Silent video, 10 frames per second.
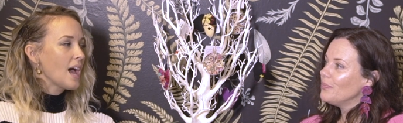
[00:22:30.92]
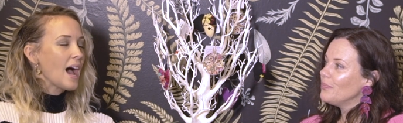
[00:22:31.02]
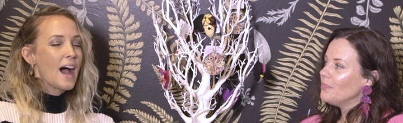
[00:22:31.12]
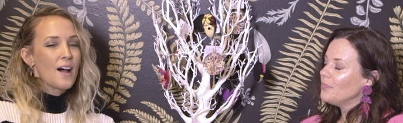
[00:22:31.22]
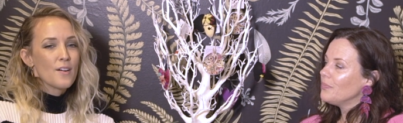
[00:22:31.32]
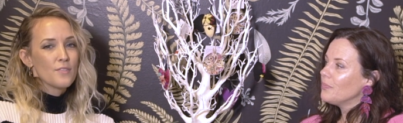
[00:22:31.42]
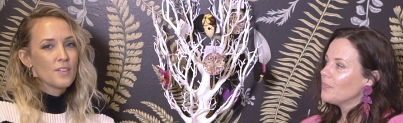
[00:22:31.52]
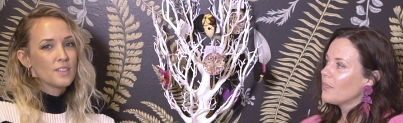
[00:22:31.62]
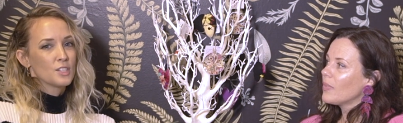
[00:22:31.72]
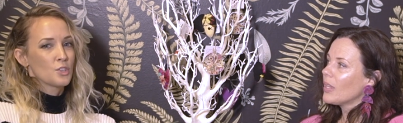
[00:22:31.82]
Speaker 1: have
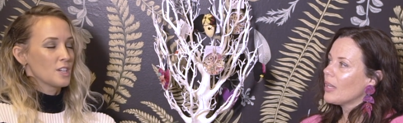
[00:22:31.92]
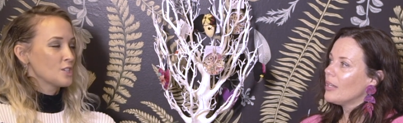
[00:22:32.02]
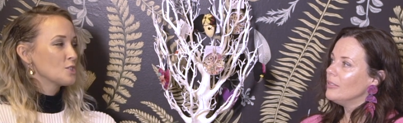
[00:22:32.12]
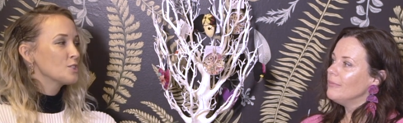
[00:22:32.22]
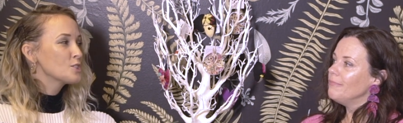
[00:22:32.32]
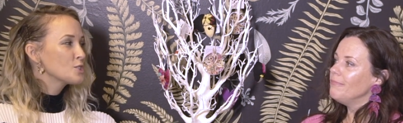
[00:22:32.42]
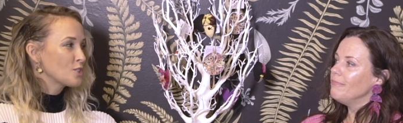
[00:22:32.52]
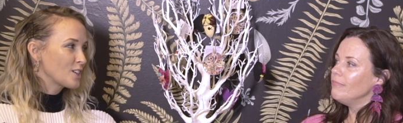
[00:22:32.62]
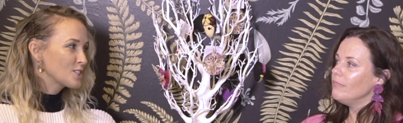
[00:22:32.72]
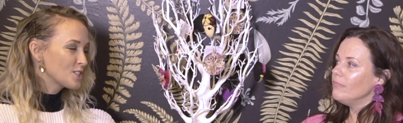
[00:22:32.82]
the traditional
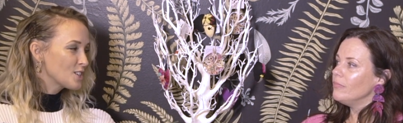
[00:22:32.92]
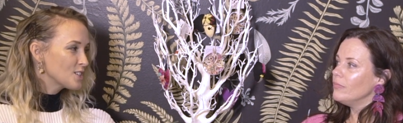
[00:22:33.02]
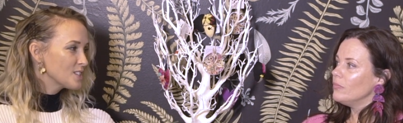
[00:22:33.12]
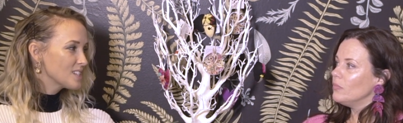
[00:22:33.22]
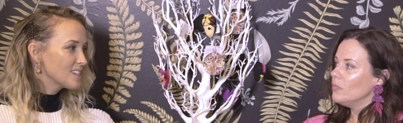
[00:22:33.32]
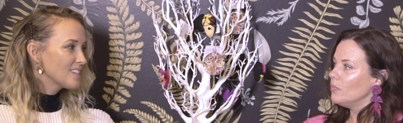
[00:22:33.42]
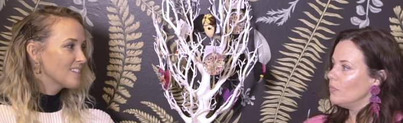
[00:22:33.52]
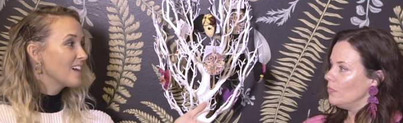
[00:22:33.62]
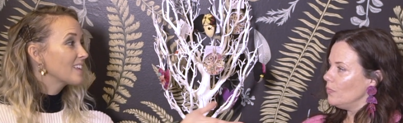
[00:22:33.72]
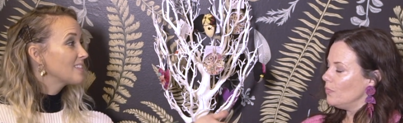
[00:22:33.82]
structures,
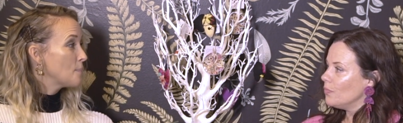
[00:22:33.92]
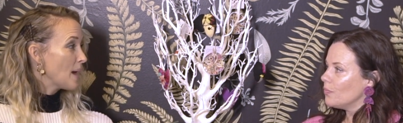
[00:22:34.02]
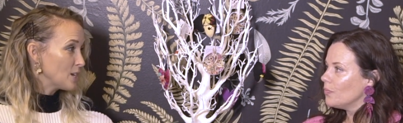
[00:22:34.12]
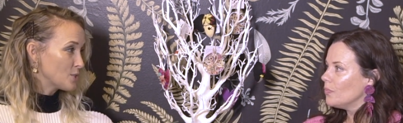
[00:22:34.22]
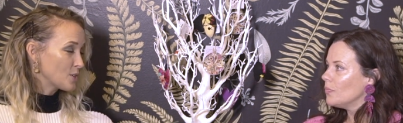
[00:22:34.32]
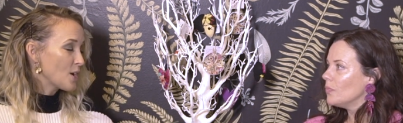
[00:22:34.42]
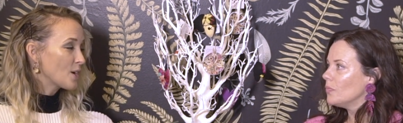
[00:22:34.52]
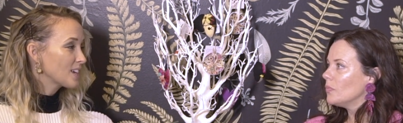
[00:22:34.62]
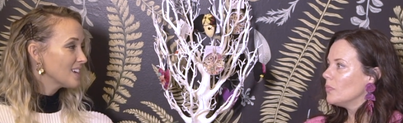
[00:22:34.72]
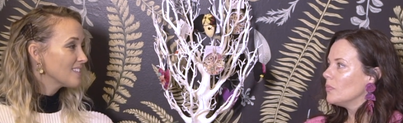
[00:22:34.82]
like the
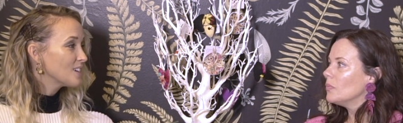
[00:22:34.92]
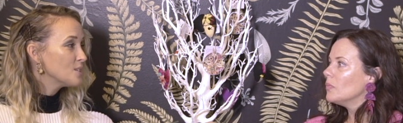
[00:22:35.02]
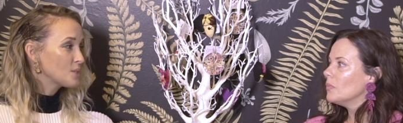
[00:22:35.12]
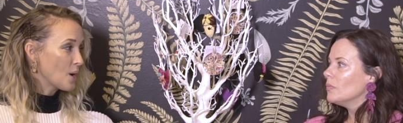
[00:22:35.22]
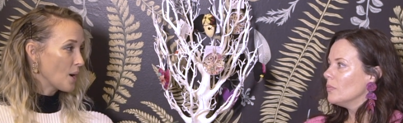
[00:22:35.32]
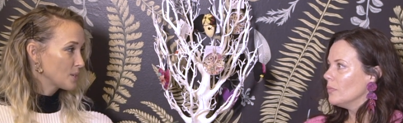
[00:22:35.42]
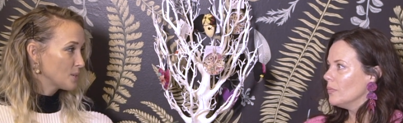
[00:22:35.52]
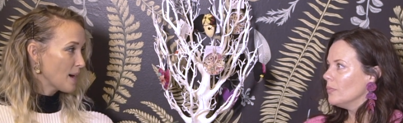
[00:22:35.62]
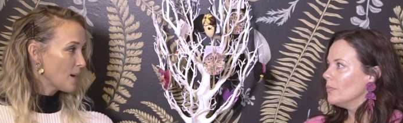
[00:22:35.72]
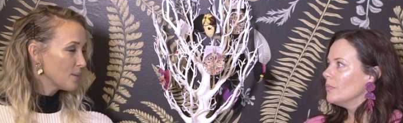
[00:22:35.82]
patriarchy that you talked
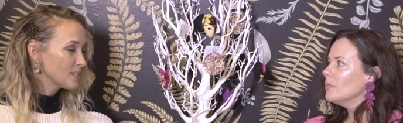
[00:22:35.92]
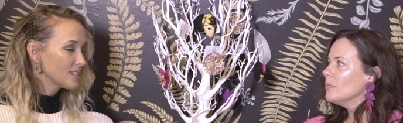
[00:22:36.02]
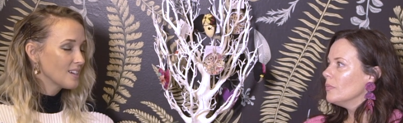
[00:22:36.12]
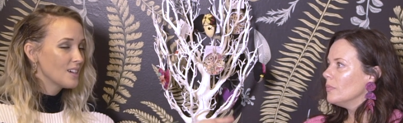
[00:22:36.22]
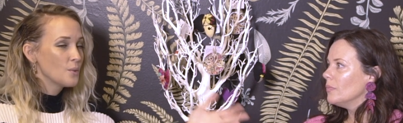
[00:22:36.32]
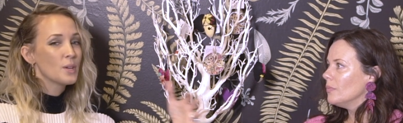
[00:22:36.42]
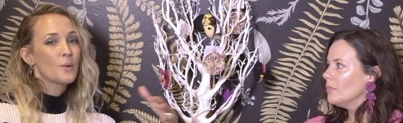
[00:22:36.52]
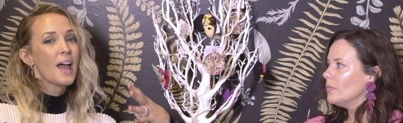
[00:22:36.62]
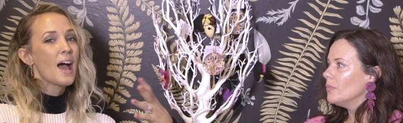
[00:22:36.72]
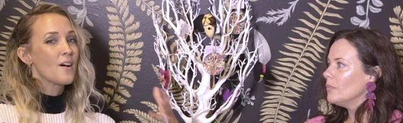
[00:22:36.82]
about. We
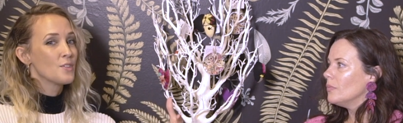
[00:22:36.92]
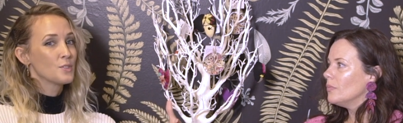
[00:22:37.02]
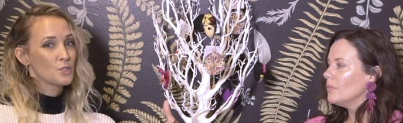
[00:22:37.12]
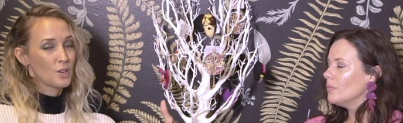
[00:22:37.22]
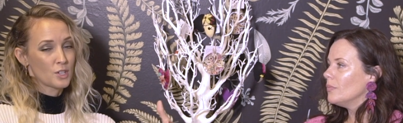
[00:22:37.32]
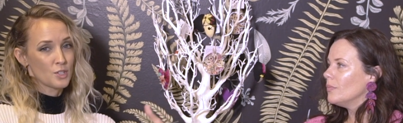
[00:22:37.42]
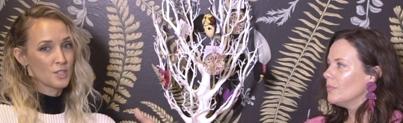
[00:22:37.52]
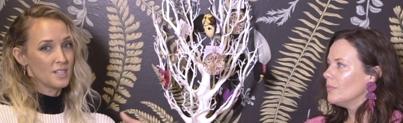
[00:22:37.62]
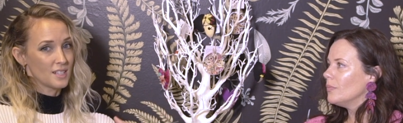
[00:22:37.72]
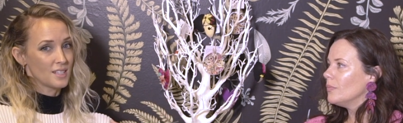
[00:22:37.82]
don't have those
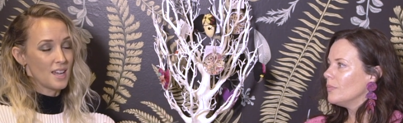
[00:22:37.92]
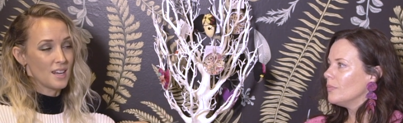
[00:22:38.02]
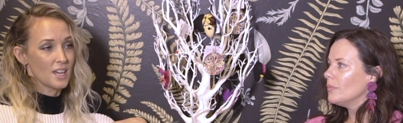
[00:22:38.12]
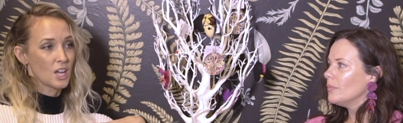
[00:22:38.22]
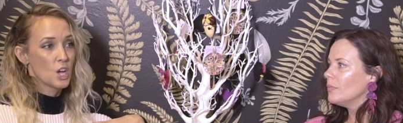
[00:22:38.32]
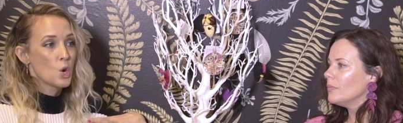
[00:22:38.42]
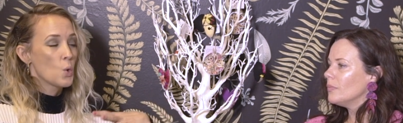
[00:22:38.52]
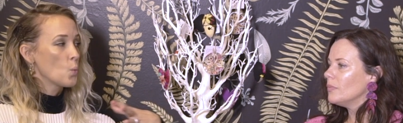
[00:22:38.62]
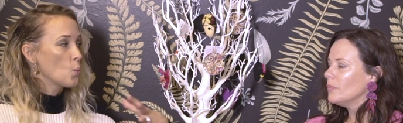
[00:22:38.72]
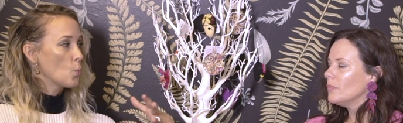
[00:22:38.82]
structures dictating
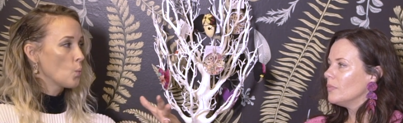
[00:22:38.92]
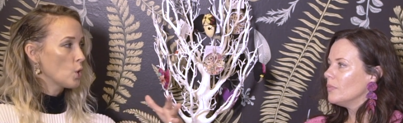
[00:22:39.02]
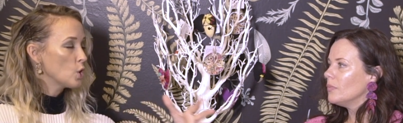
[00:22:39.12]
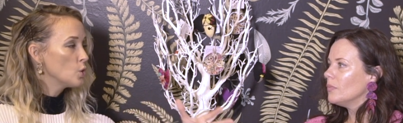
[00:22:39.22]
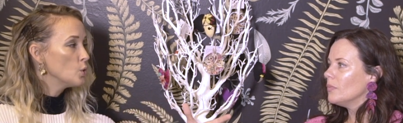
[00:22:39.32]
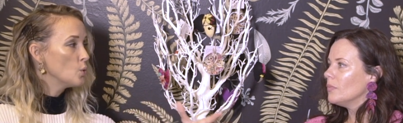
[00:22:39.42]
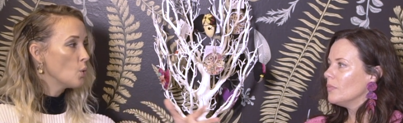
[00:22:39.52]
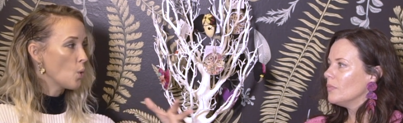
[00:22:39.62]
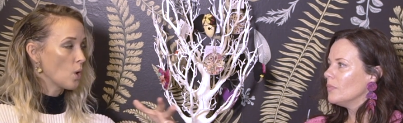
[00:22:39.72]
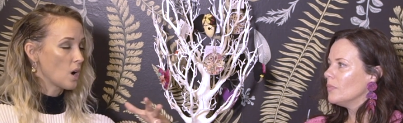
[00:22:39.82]
who
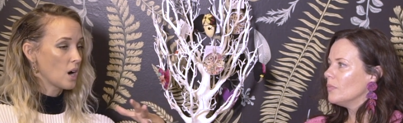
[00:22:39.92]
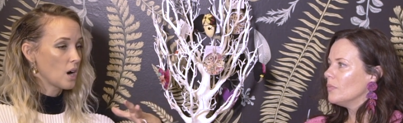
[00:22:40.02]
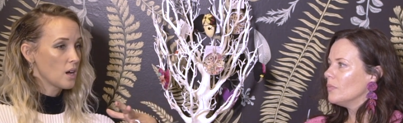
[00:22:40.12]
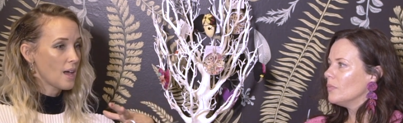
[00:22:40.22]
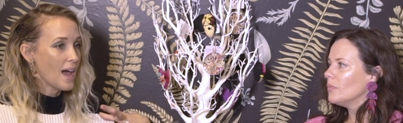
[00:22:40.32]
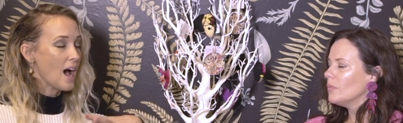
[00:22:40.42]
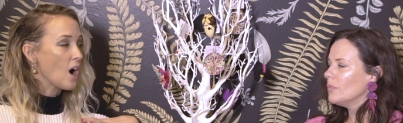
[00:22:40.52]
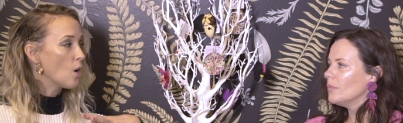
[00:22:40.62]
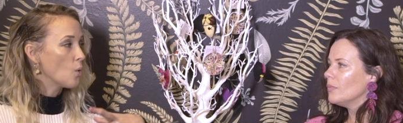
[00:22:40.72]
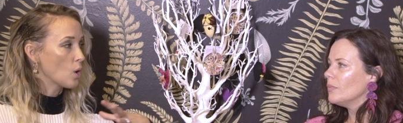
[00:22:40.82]
or
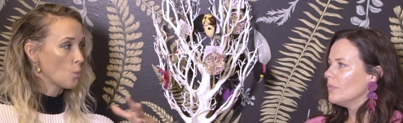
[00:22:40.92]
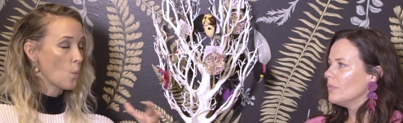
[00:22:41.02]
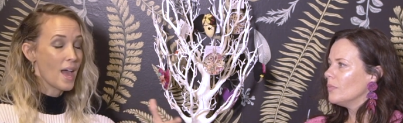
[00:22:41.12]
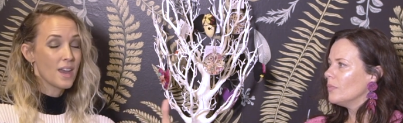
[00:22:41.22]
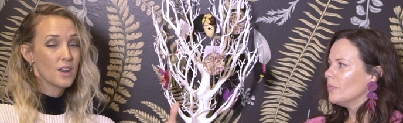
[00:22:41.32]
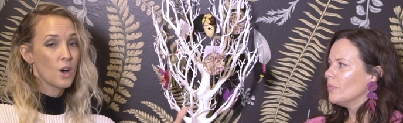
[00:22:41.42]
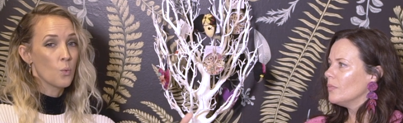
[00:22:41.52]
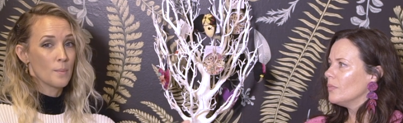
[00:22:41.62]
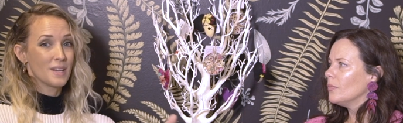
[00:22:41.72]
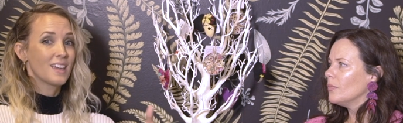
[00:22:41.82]
how or when a
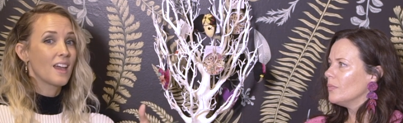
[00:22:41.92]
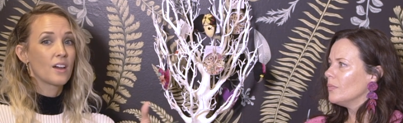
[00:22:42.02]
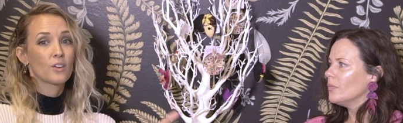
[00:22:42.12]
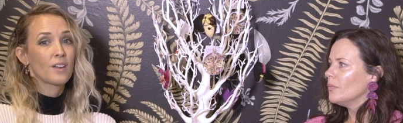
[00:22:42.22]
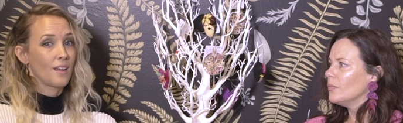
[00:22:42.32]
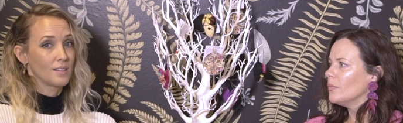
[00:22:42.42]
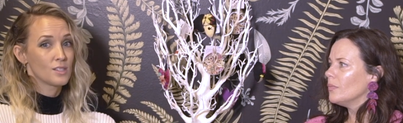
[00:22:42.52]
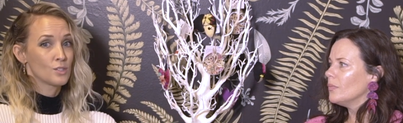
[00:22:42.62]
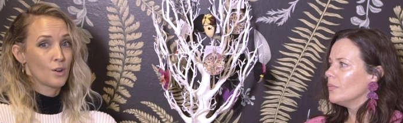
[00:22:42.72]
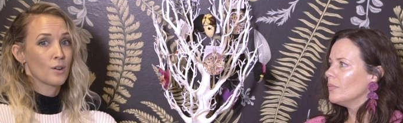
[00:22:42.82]
woman can or can't
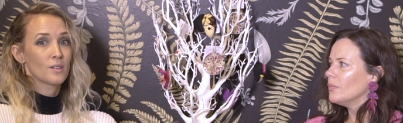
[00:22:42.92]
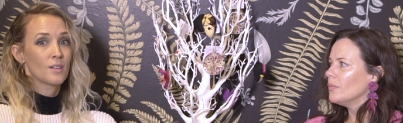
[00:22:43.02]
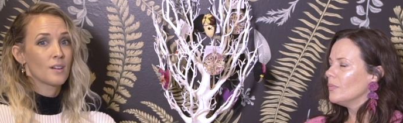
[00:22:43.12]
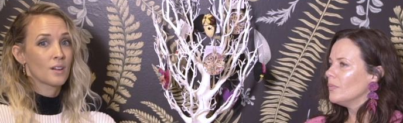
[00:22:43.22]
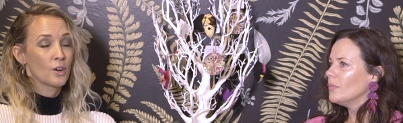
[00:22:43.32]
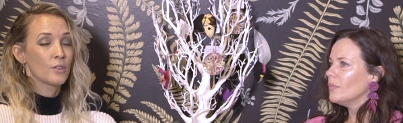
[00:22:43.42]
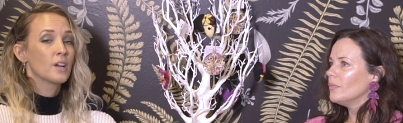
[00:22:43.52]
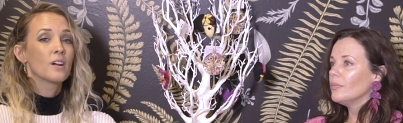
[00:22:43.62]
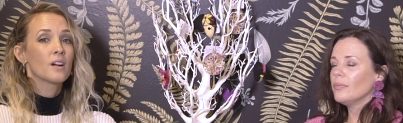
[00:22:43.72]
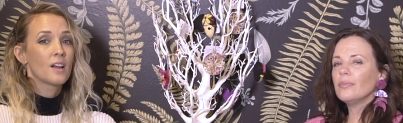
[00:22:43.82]
start a
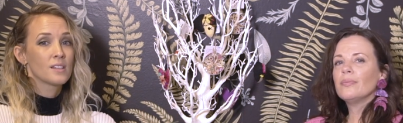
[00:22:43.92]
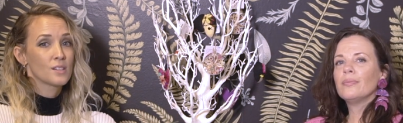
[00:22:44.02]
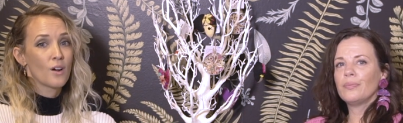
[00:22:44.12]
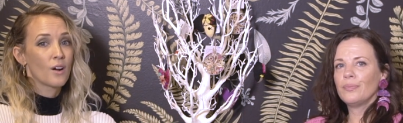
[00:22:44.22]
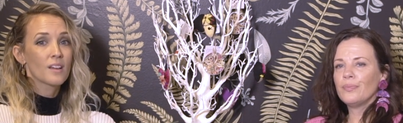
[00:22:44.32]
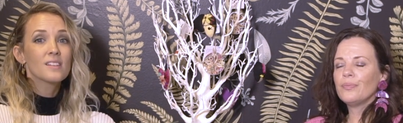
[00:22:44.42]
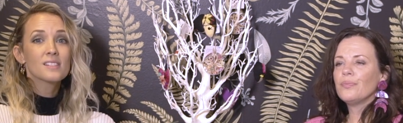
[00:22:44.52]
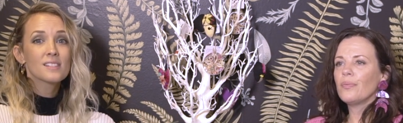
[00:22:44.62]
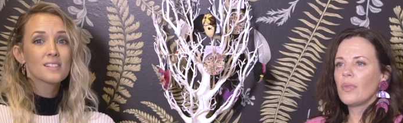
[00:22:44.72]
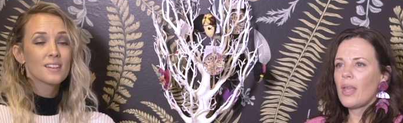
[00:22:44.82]
career as an
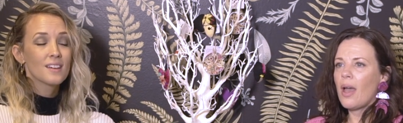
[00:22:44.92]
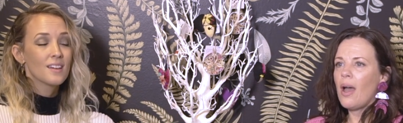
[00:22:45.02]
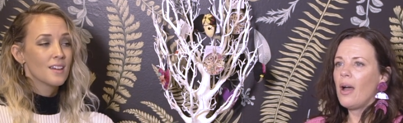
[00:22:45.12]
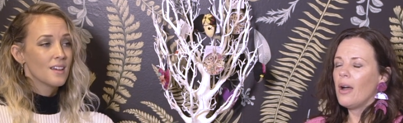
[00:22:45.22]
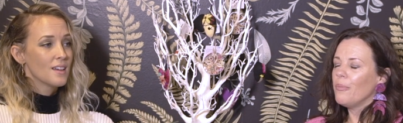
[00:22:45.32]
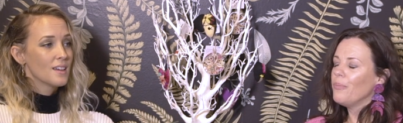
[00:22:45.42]
artist. Yeah.